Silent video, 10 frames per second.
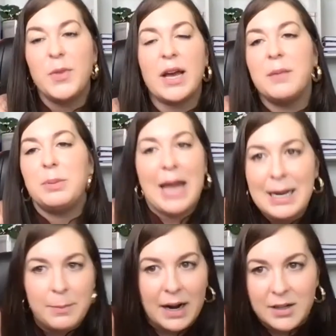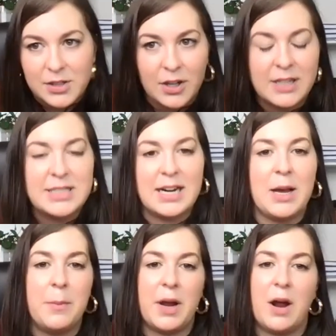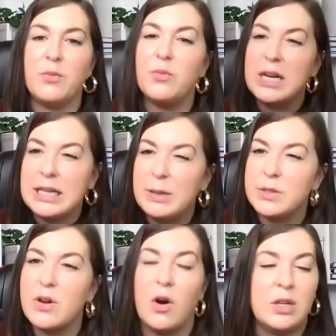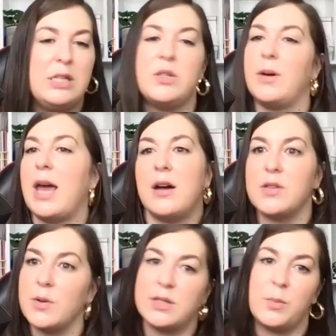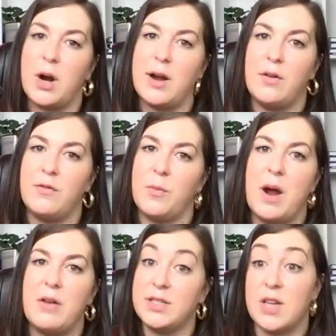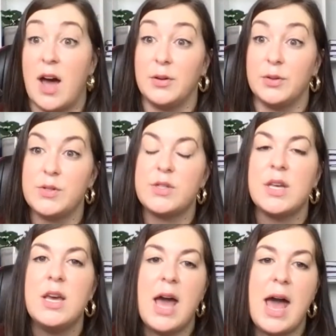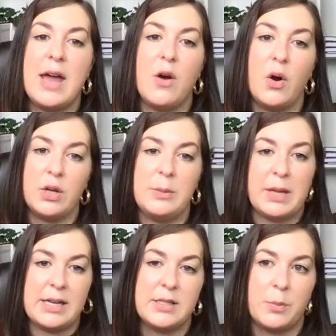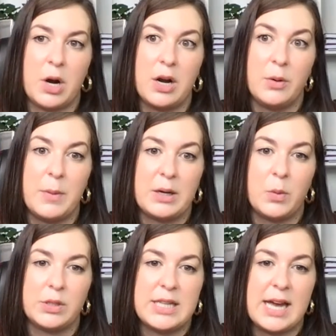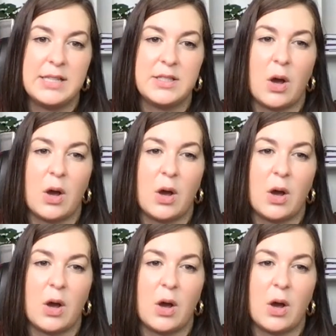I'd played baritone, I'd done it, but I really was only doing alto and soprano for my recitals and only playing soprano in my quartet.